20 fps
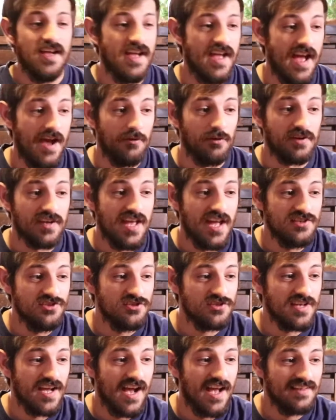I will catch
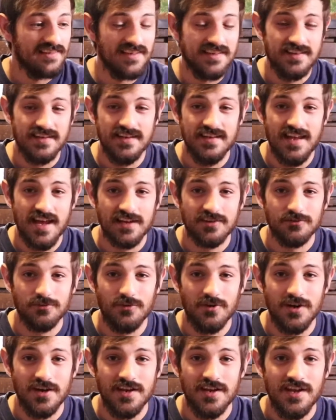you guys in the next
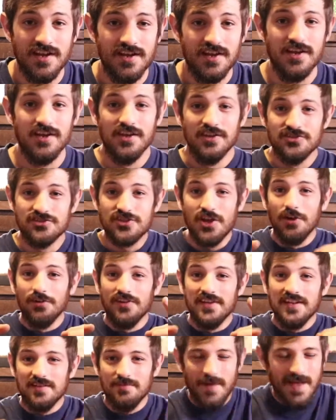one. Let's go,
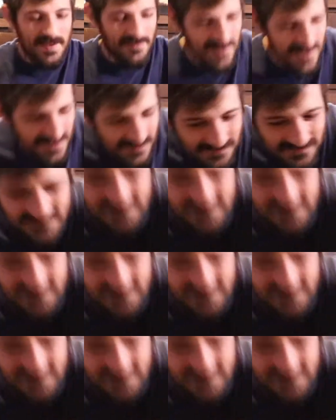Lynx, baby.